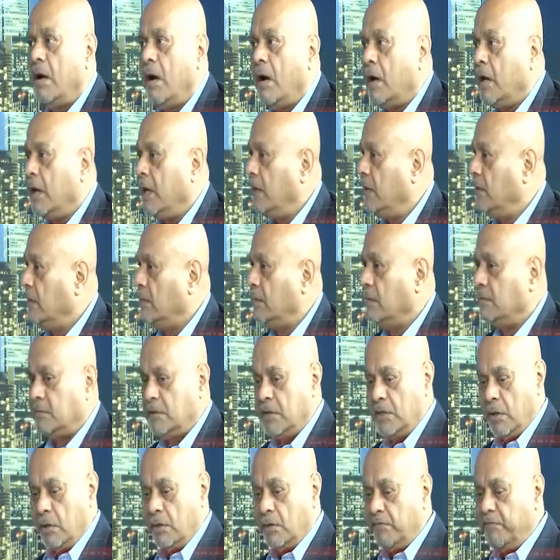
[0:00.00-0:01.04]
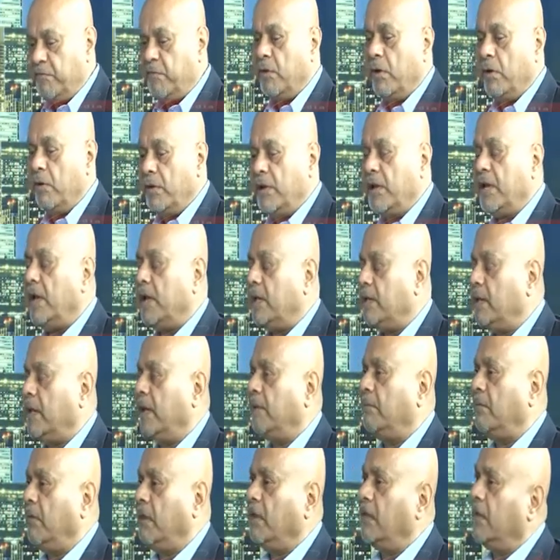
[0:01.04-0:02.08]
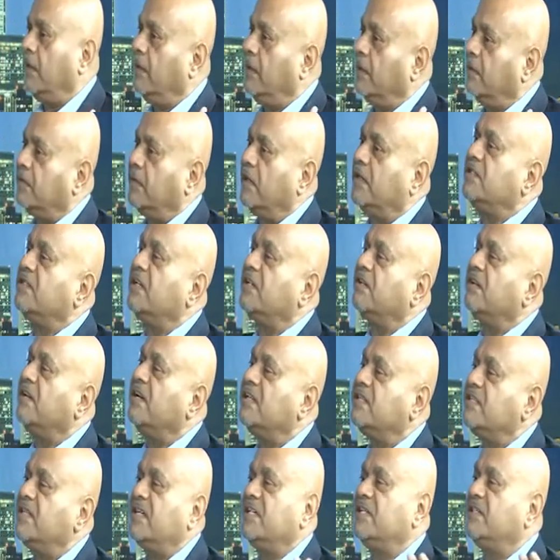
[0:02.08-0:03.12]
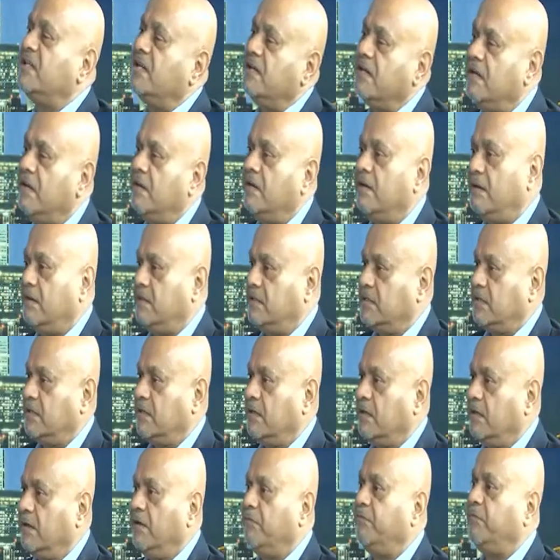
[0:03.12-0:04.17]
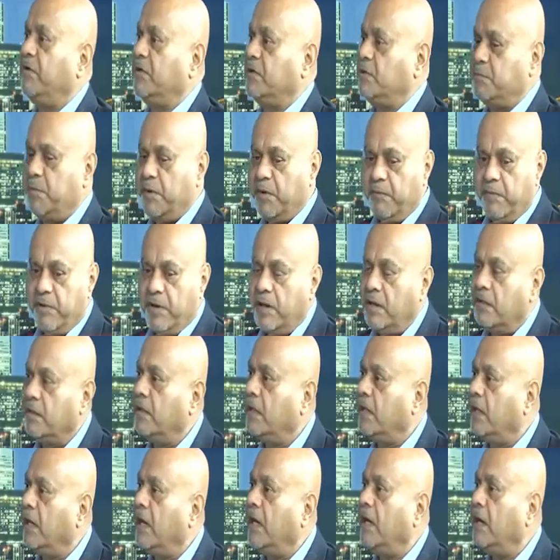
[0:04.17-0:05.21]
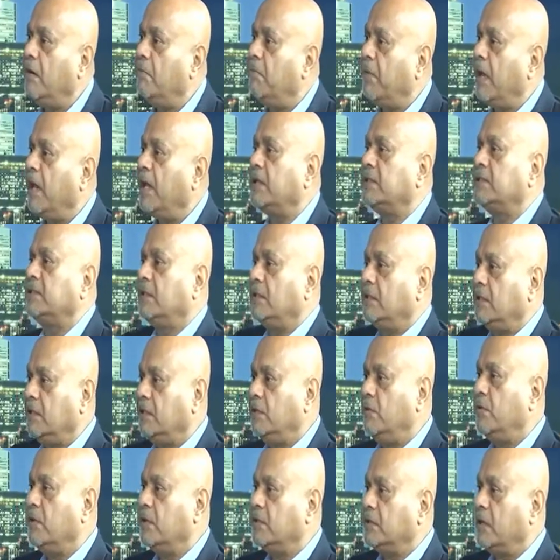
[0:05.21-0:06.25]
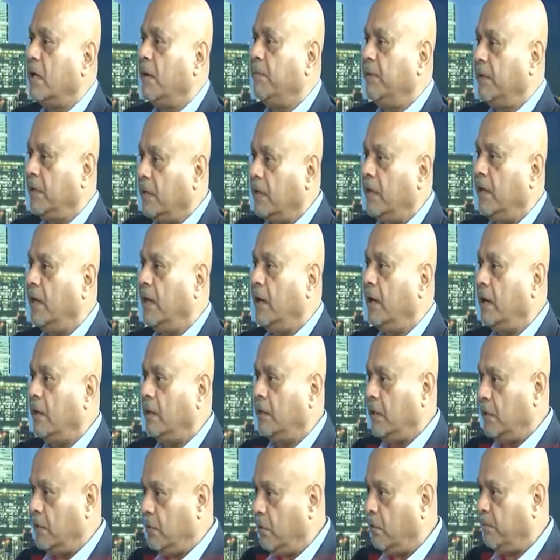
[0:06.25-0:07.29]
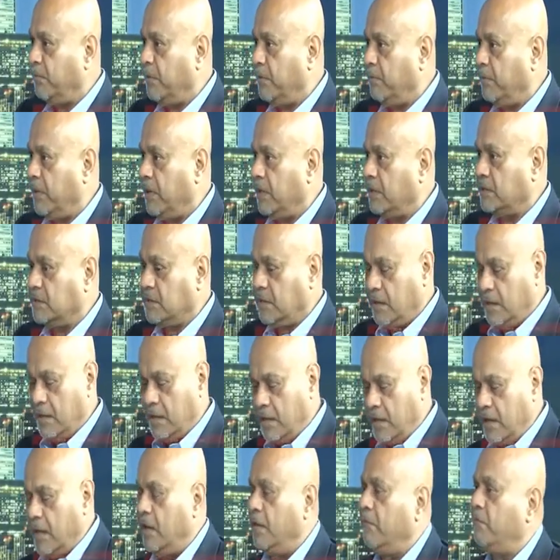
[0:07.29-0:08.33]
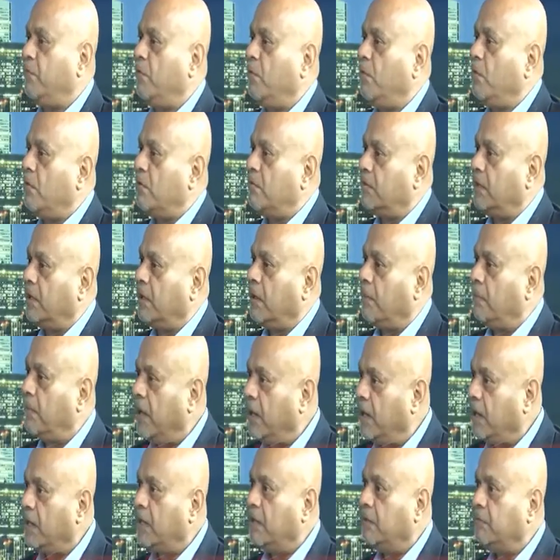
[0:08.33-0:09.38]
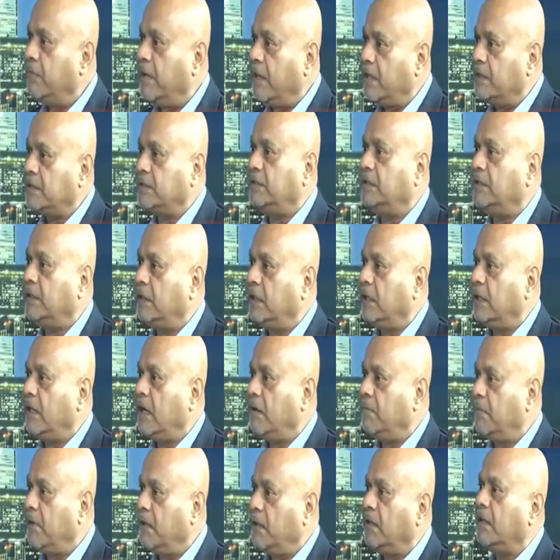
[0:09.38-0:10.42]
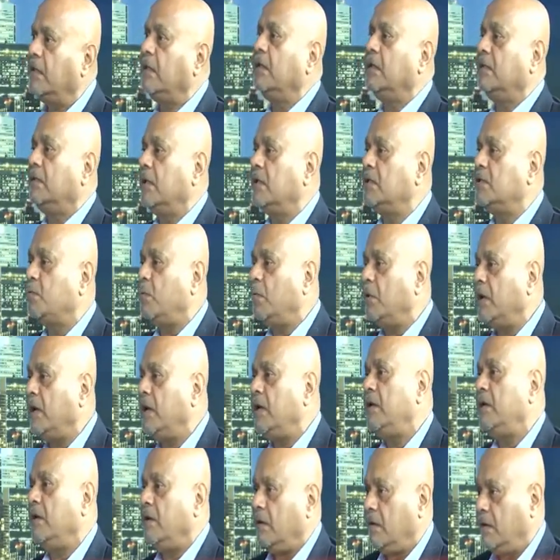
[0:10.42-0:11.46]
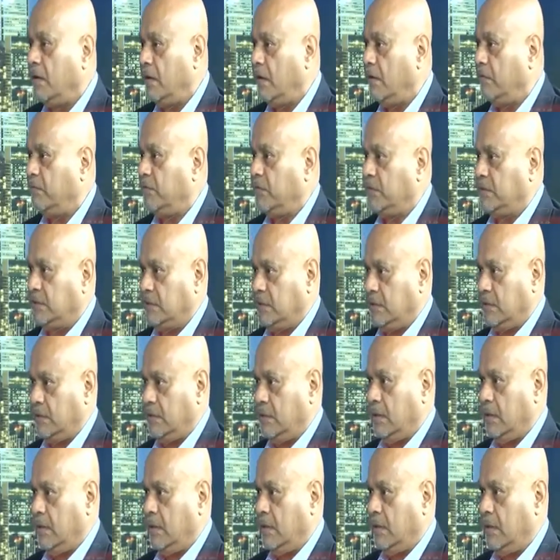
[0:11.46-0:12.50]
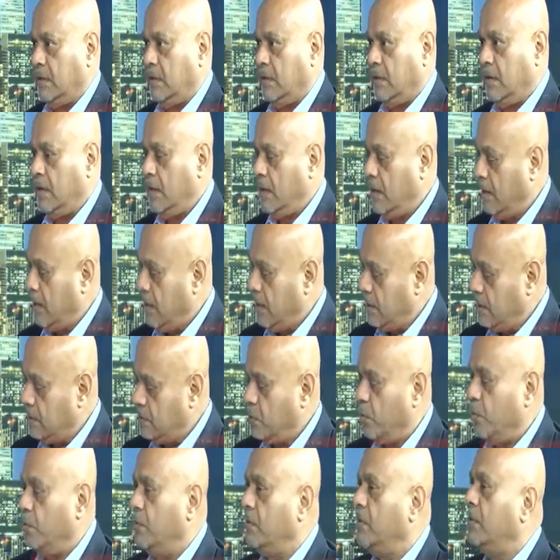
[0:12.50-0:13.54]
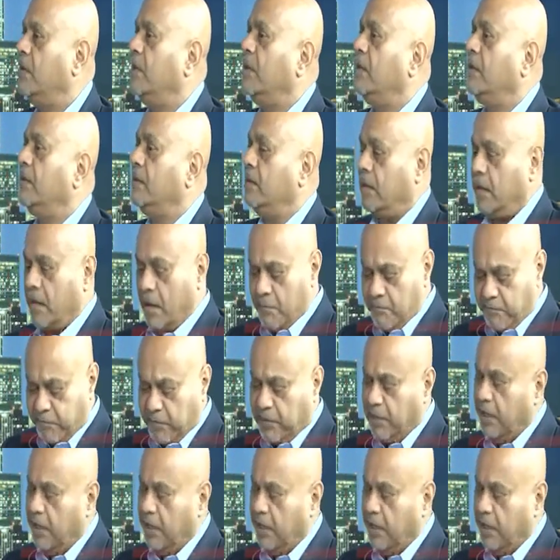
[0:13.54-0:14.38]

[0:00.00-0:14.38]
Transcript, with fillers: and you know, if you're looking at them, there's a 360 degrees difference between the Canadian banks and the US, I mean, and the European banks. And if you look within American banks and Canadian banks, there's a 180 degree difference. So comfort